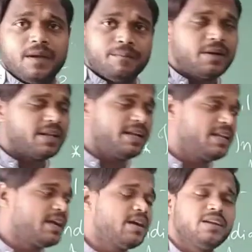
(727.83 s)
but
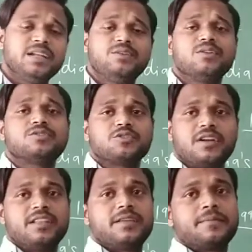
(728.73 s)
India did not
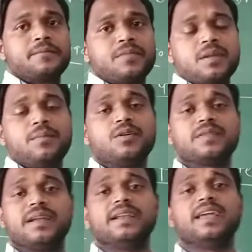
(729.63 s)
join them because
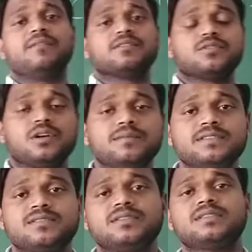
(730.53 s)
India was
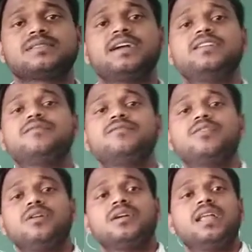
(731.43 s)
always on the side of
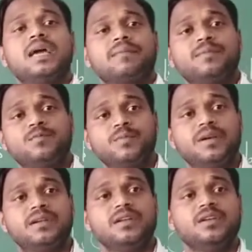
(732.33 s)
non-alignment
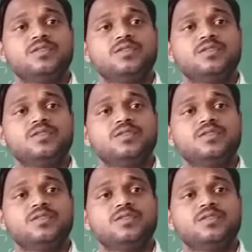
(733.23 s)
movement.